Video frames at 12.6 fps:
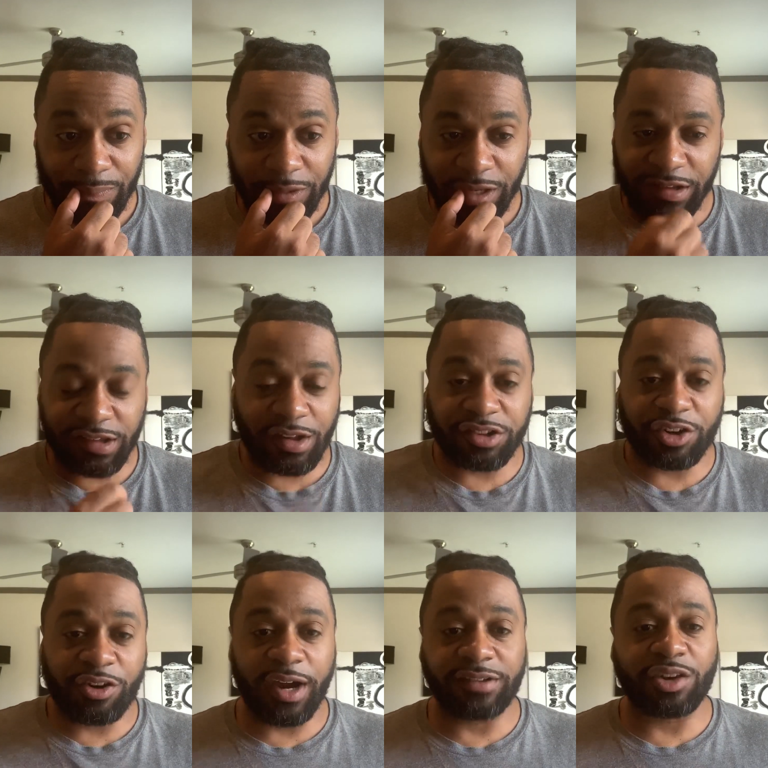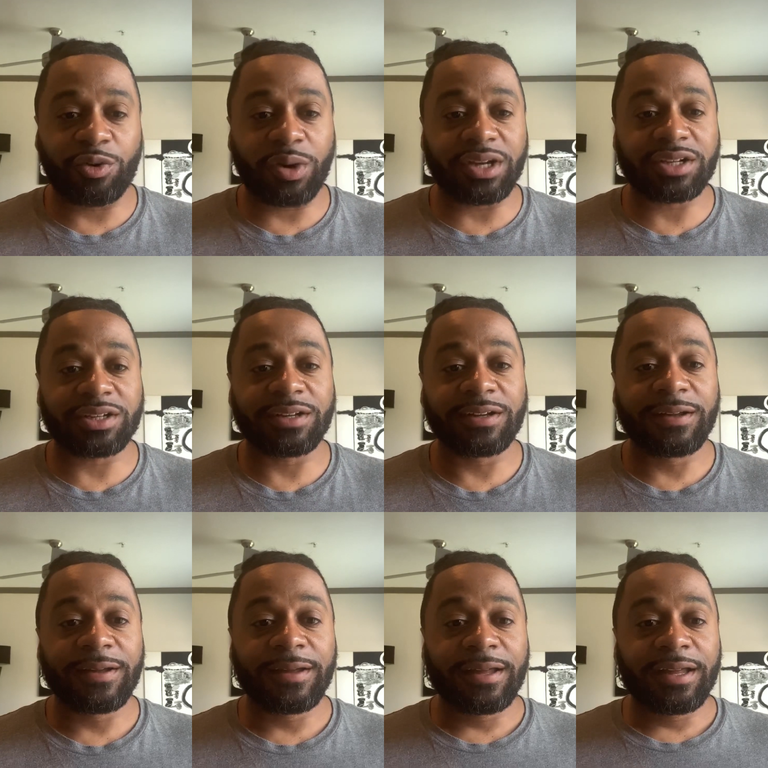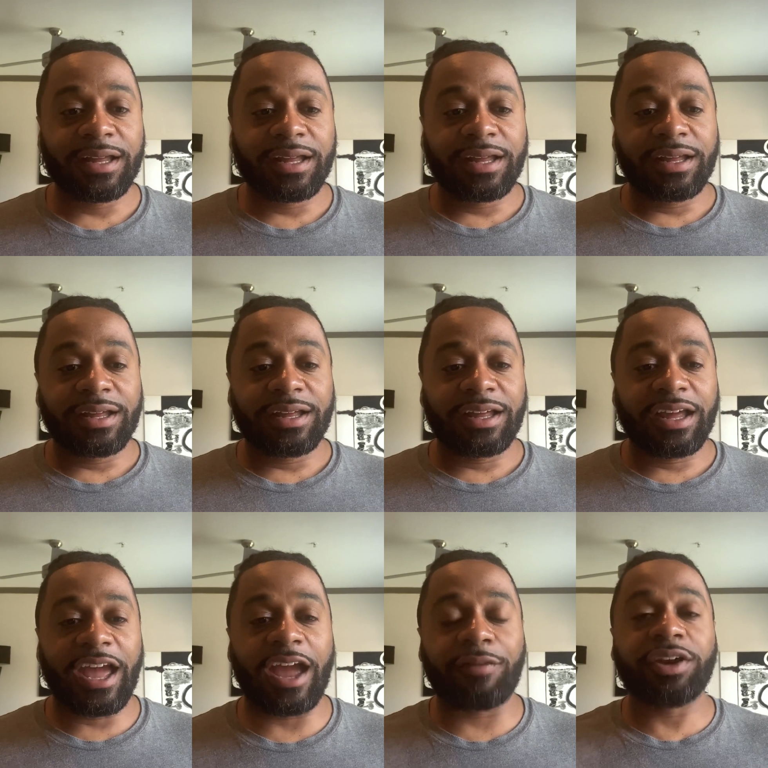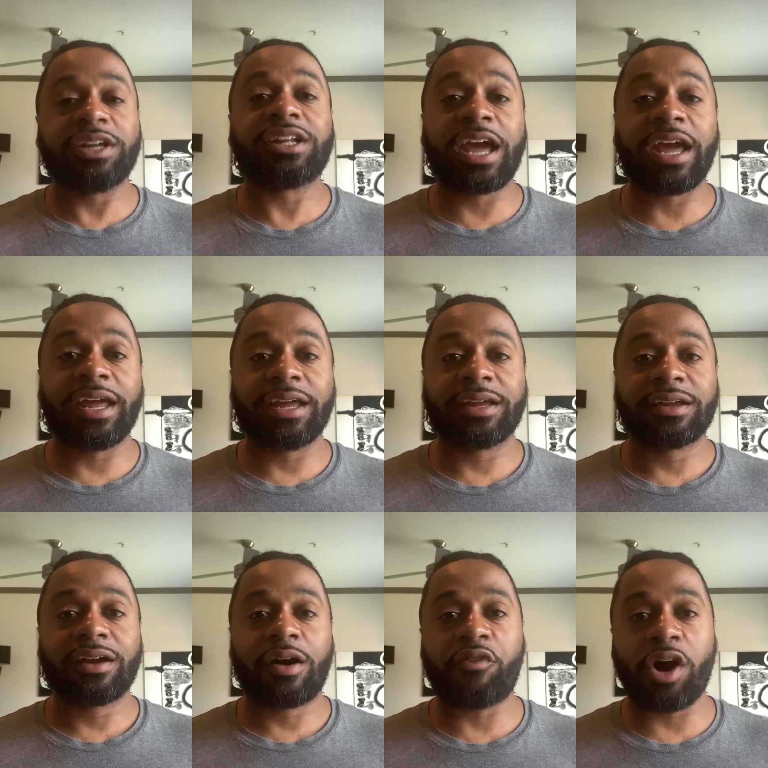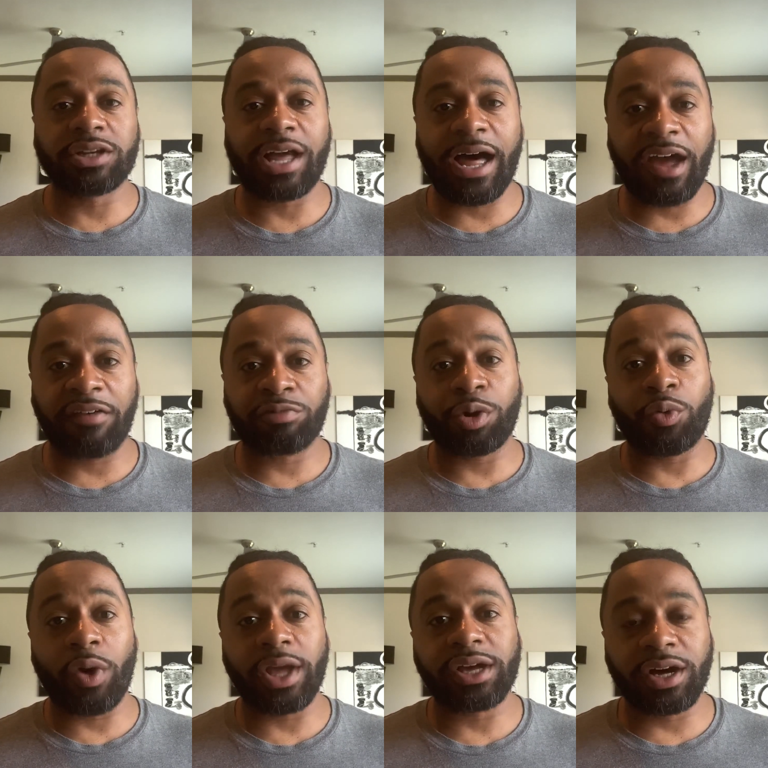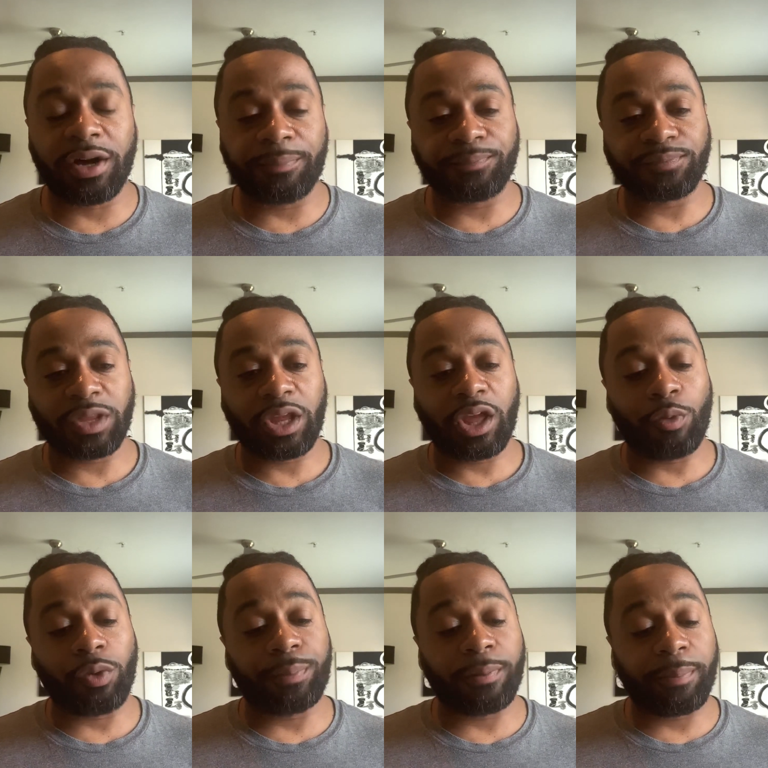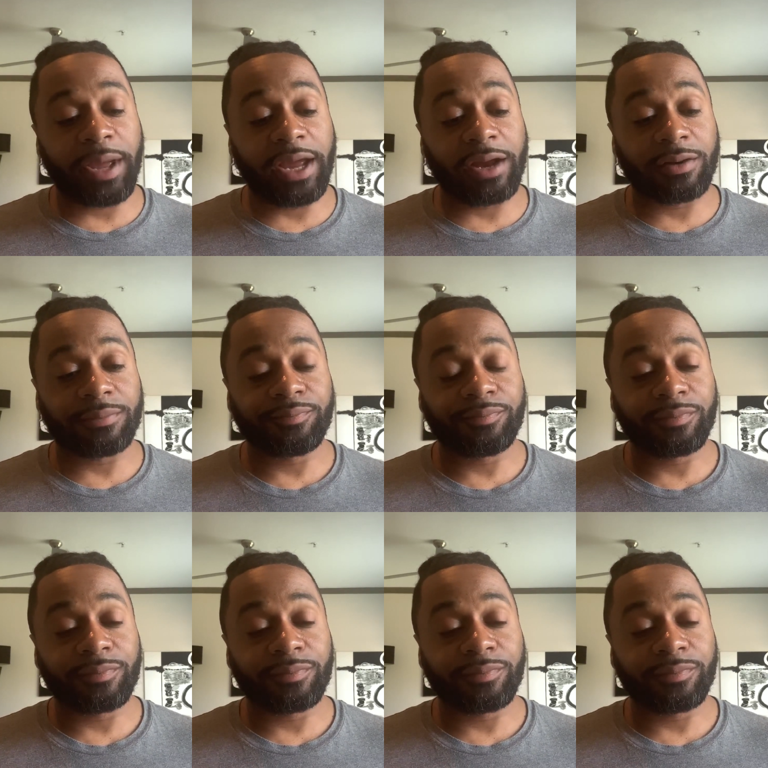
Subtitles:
It's such a crazy question. Every day of our lives, we wake up and we prepare.